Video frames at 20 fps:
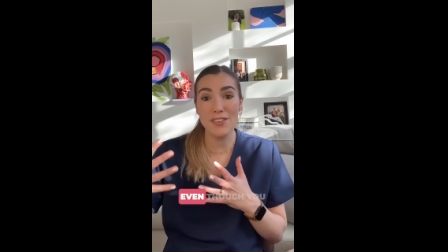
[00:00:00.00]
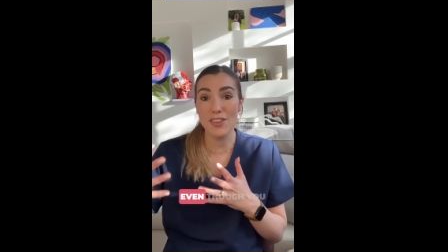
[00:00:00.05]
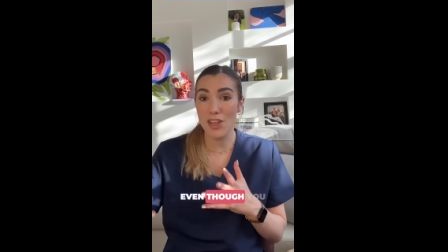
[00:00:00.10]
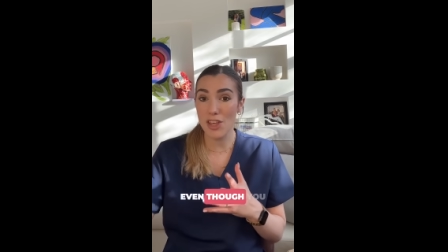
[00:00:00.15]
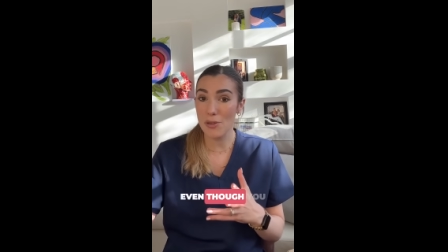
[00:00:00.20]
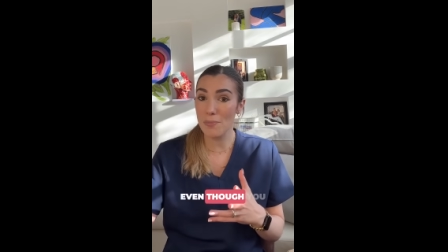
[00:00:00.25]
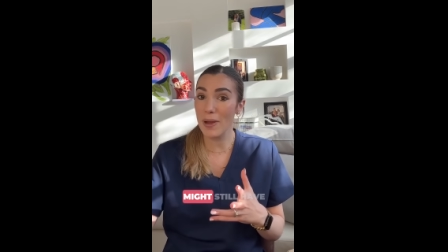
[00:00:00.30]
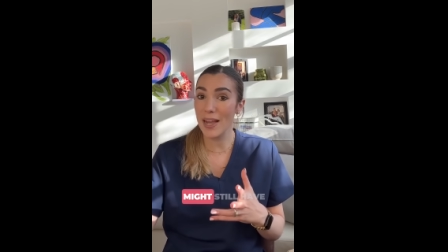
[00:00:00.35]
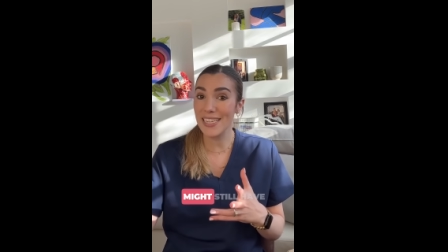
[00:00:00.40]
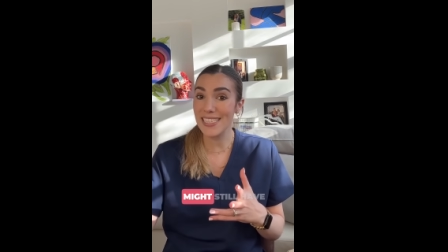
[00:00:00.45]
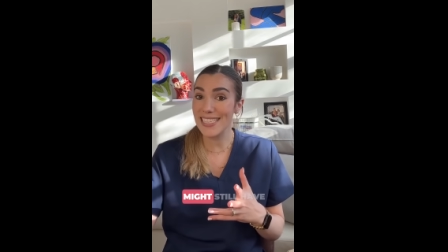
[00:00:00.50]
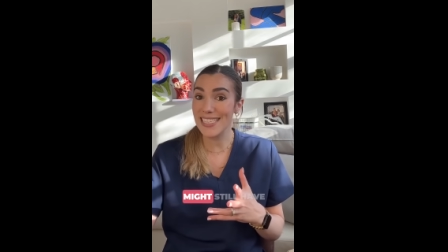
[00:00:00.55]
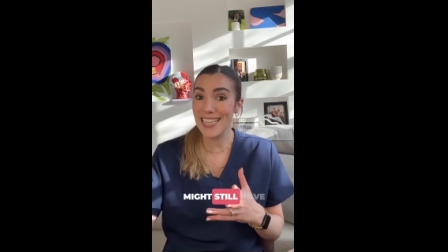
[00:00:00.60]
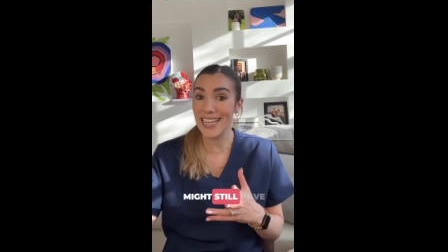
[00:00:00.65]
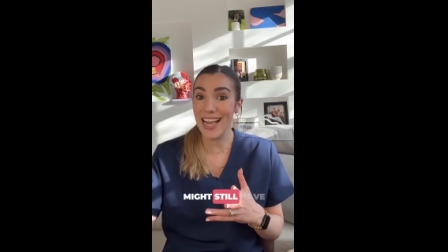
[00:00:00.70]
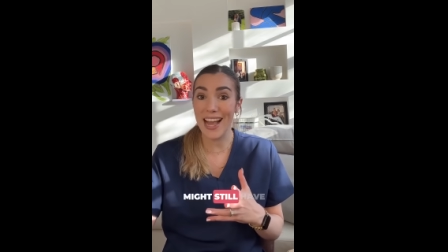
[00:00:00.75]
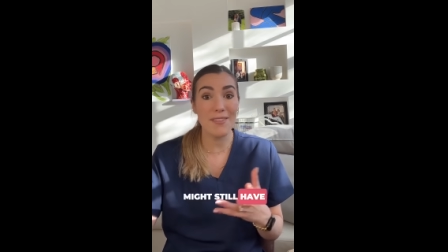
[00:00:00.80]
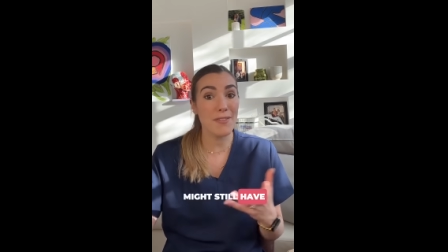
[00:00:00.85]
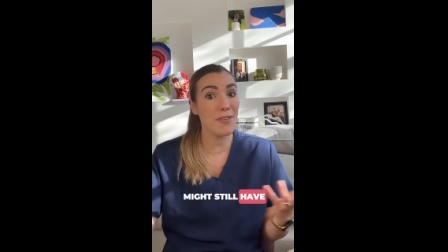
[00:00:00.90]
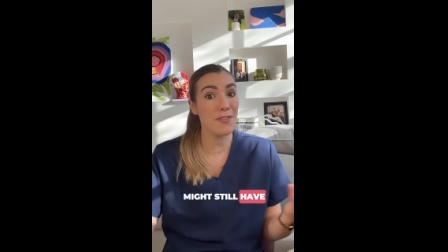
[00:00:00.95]
even though you might
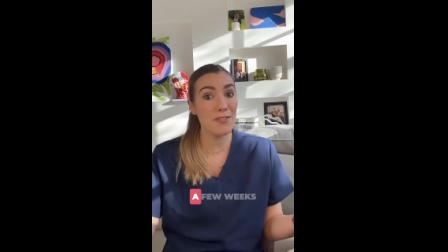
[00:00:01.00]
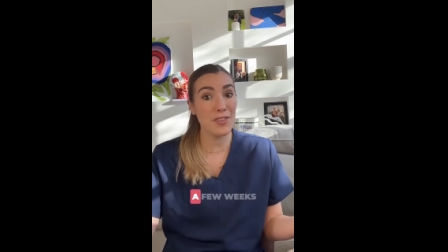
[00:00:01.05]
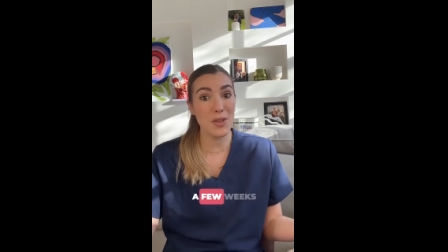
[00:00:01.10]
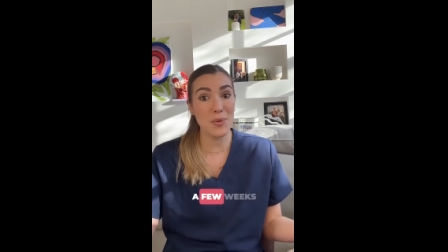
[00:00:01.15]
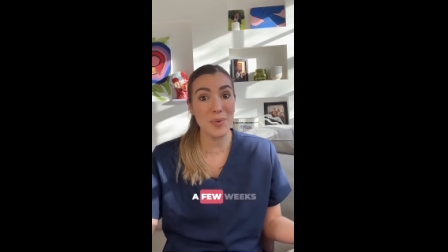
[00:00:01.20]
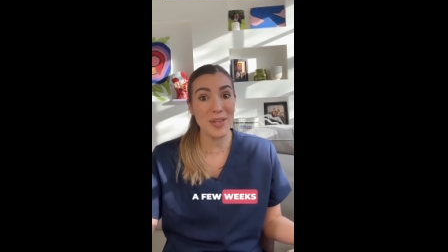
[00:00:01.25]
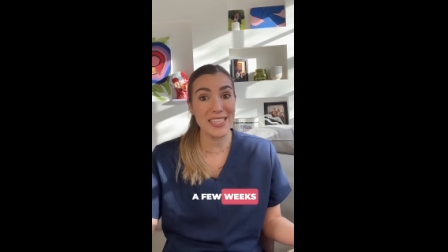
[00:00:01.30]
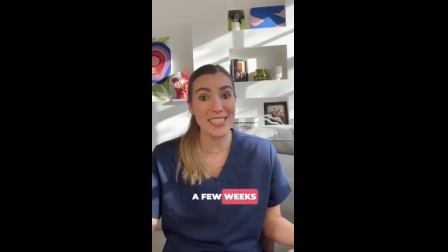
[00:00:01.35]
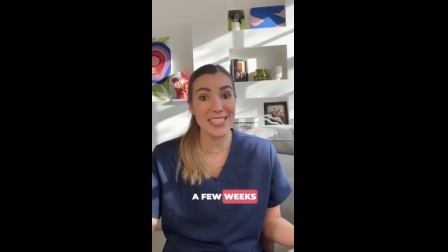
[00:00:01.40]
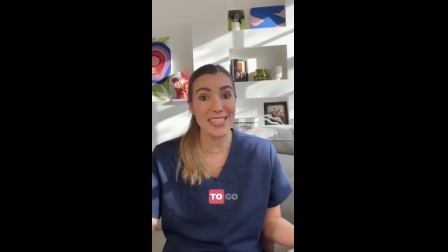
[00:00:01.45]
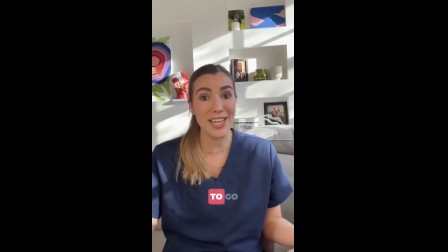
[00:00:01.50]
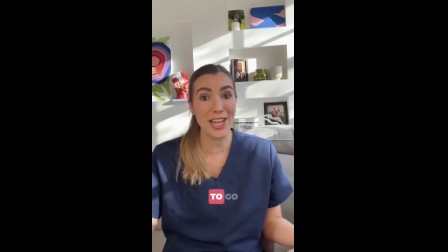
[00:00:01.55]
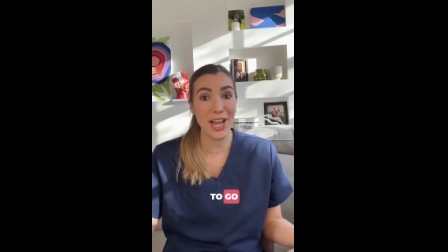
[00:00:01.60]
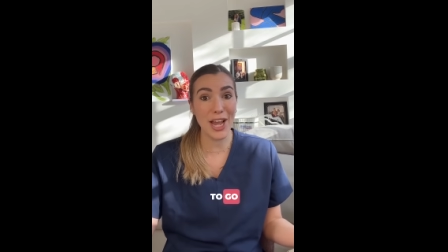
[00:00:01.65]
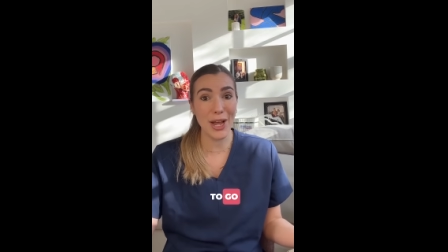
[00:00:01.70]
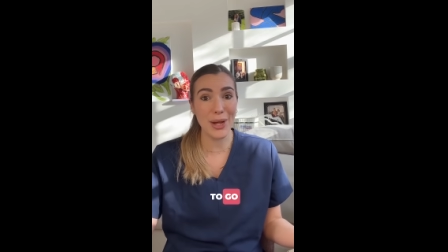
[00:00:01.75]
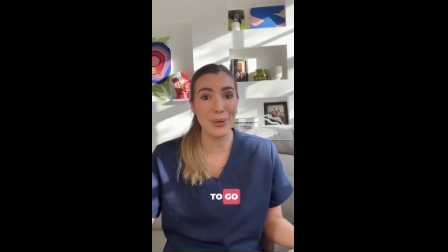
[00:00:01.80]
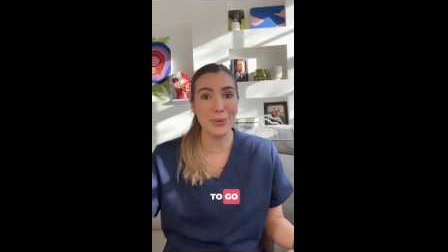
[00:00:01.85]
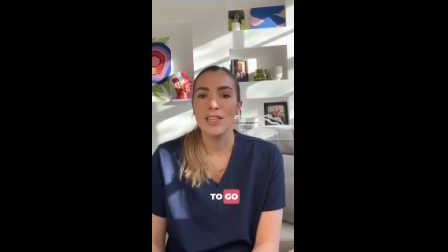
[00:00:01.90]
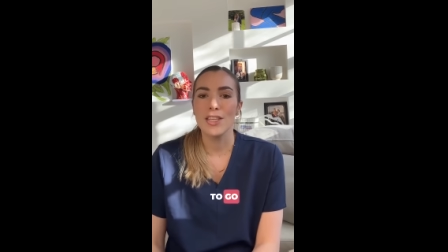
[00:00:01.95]
still have a few weeks to
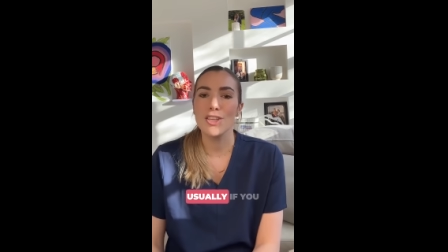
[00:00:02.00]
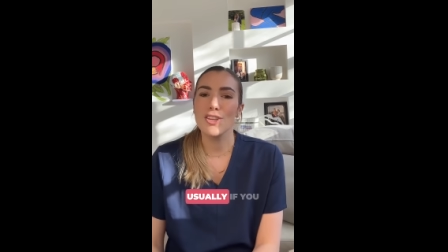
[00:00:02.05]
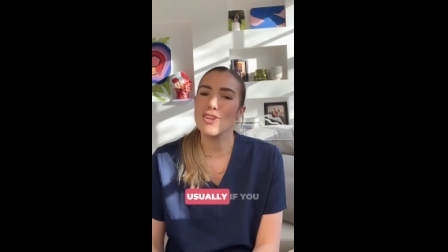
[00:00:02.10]
go.